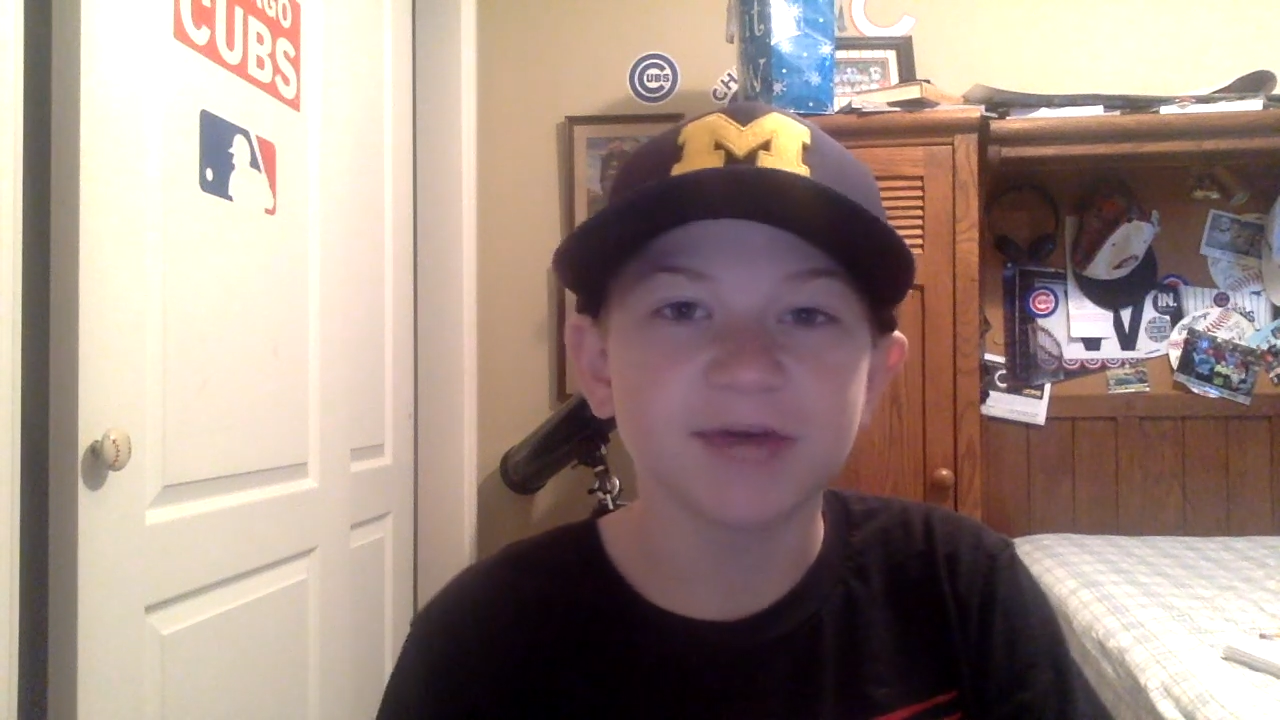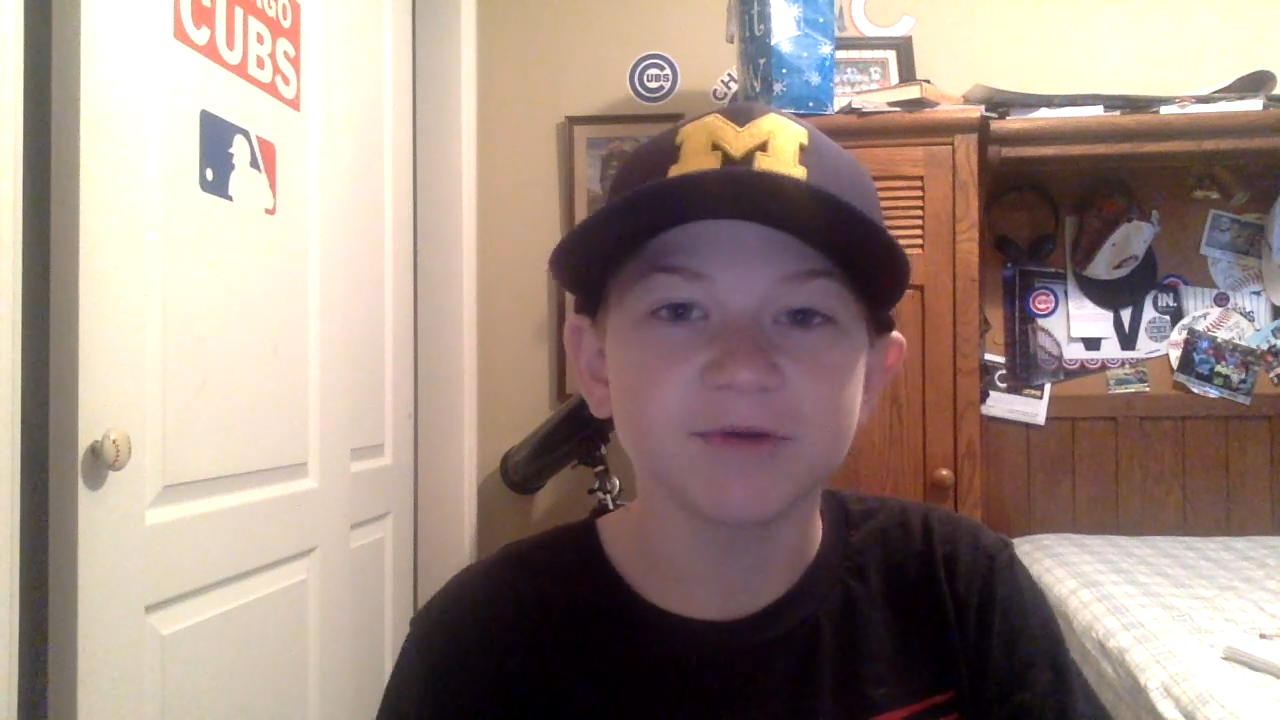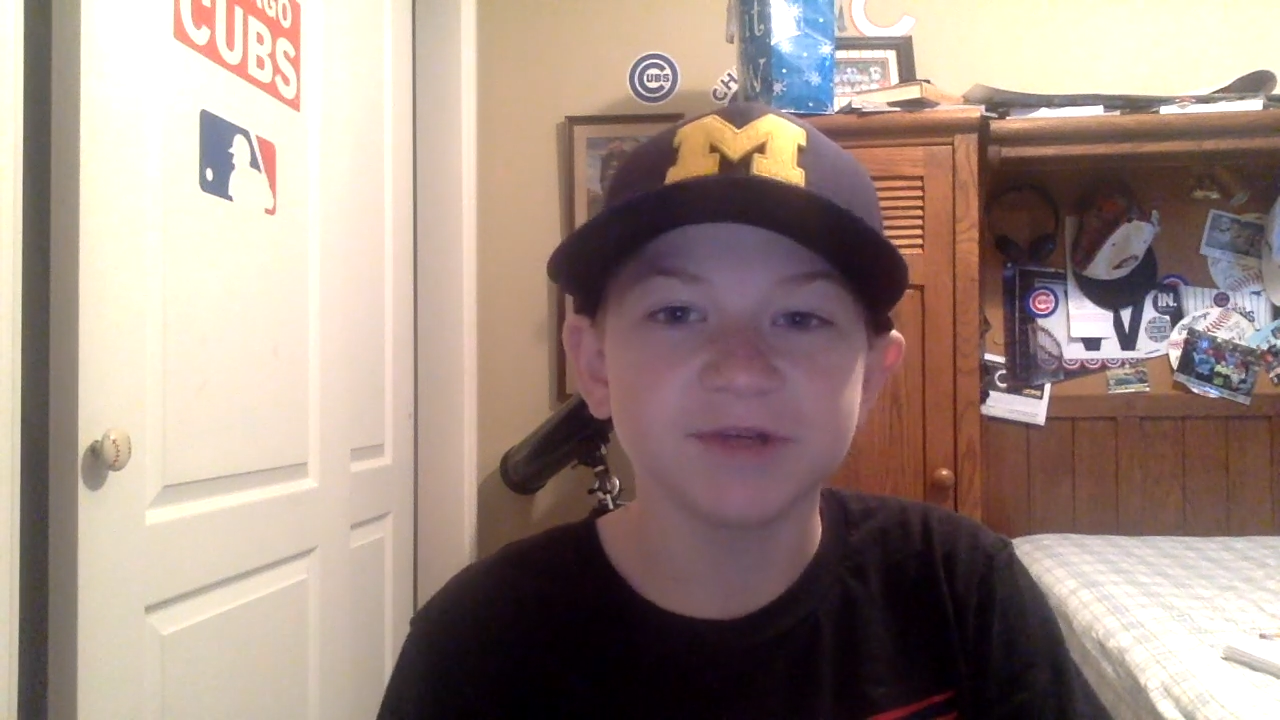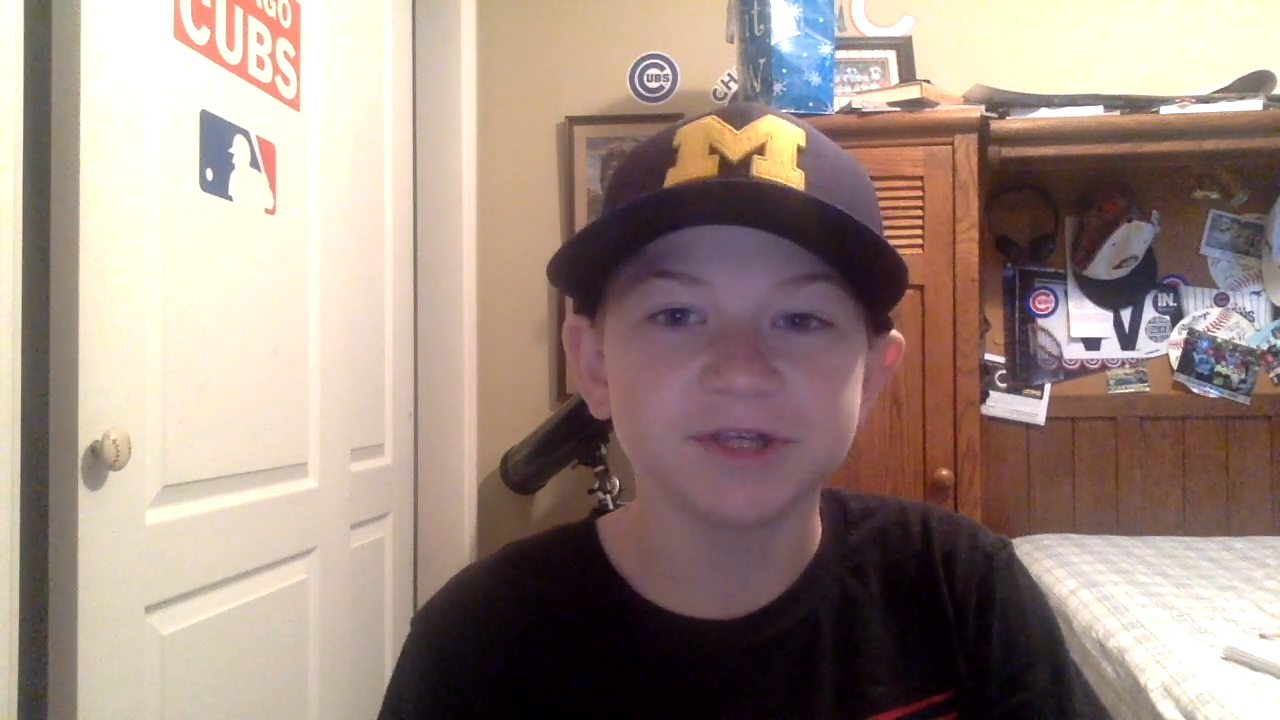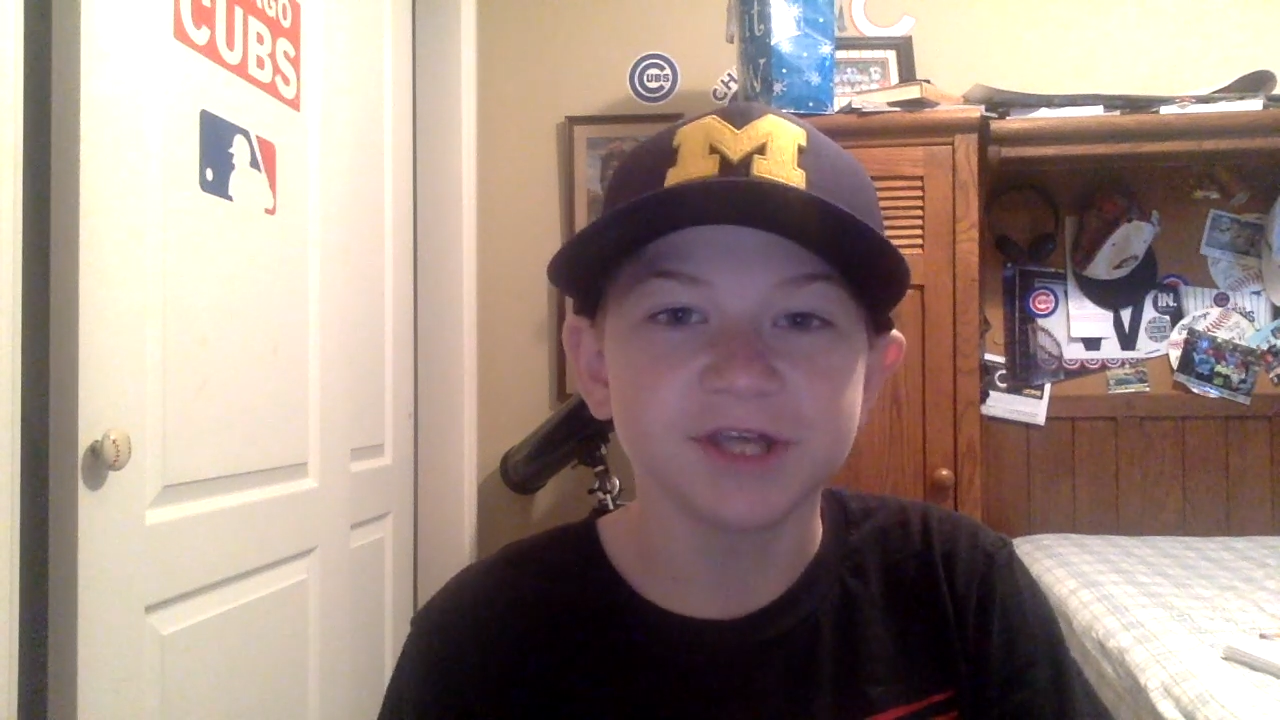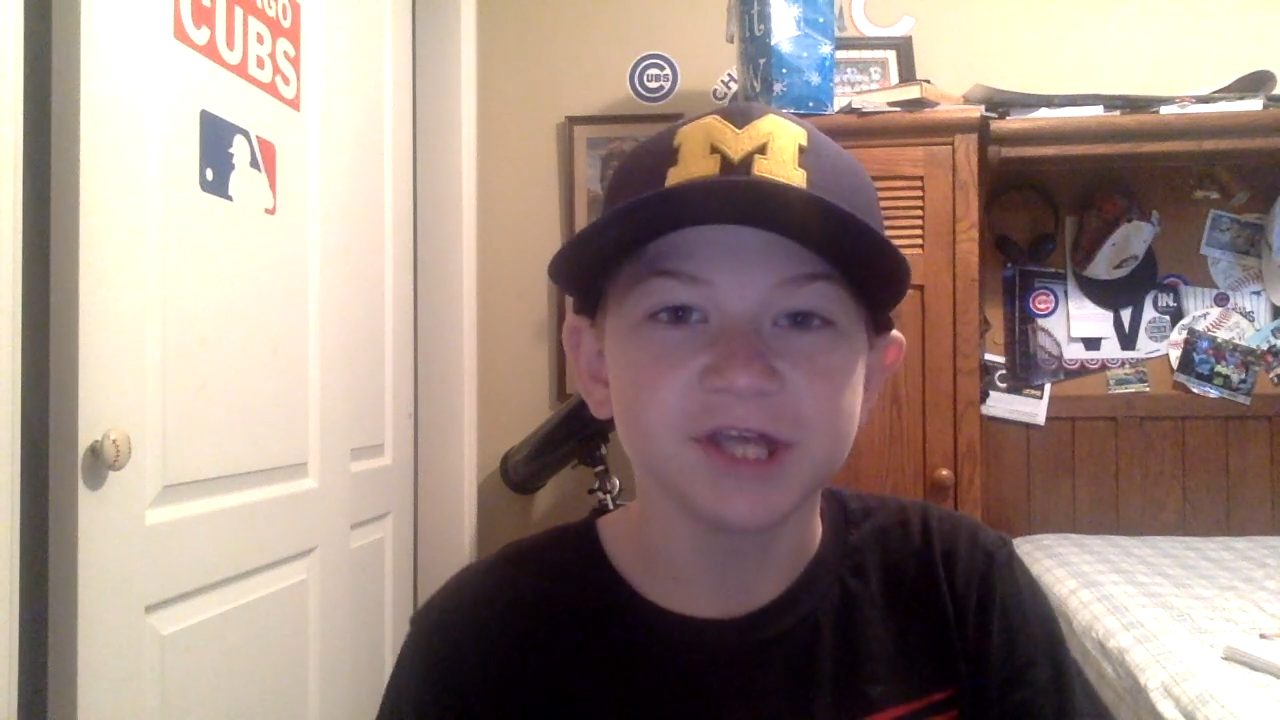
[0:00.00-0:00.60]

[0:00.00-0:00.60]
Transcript: was